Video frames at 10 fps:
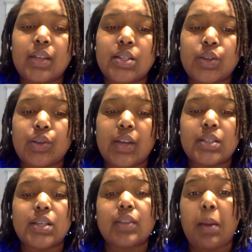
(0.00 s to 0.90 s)
these are things
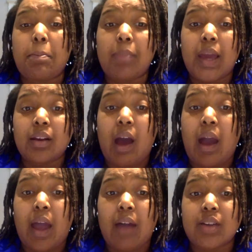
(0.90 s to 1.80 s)
that they may not
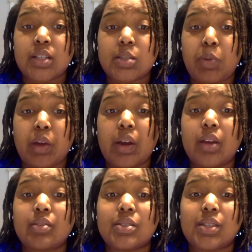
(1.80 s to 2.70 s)
have
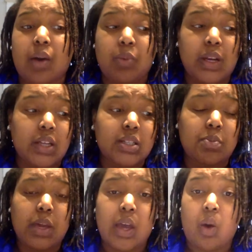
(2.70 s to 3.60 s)
experienced that we need to
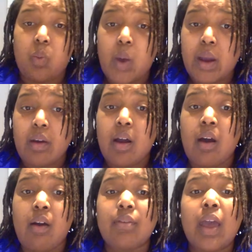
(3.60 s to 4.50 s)
be aware
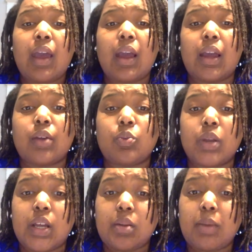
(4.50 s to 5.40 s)
of, and we
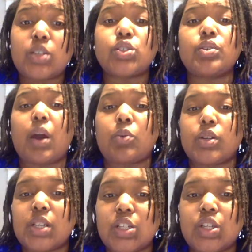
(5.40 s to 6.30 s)
need to make sure that we're
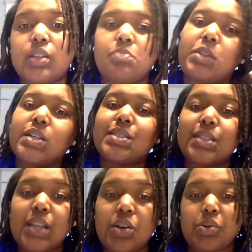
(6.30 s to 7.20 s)
teaching them these
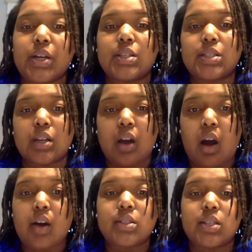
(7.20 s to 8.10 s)
theories and
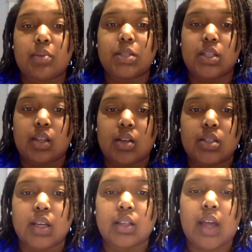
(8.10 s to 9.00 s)
concepts and things
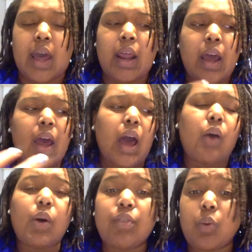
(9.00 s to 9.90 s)
like that.
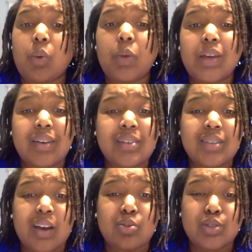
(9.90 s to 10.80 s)
However, when we get
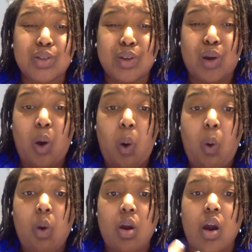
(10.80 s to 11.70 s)
down to the
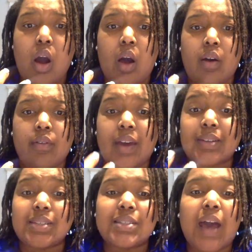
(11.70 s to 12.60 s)
core of
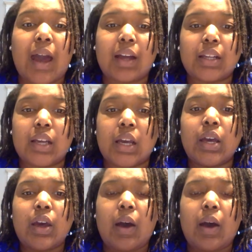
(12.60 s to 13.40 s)
exactly